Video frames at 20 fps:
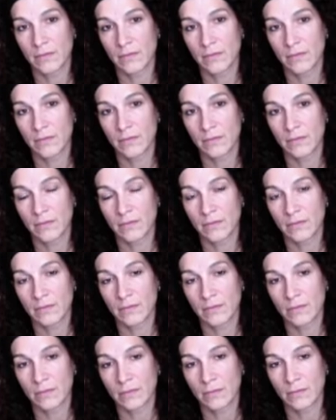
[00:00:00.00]

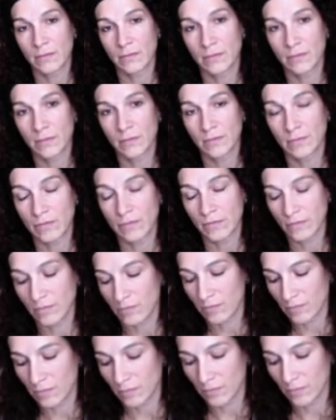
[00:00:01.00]

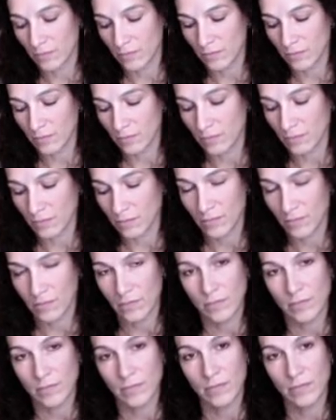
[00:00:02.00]

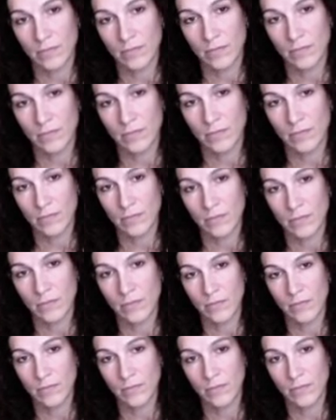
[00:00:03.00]

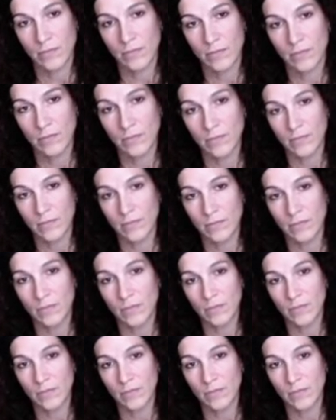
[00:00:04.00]

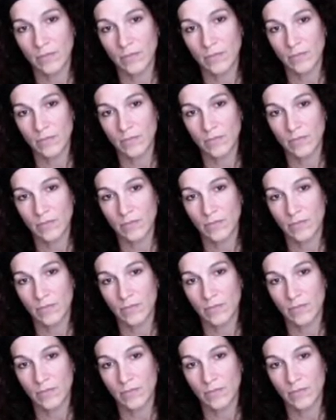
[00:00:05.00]
No words are spoken by the person on screen.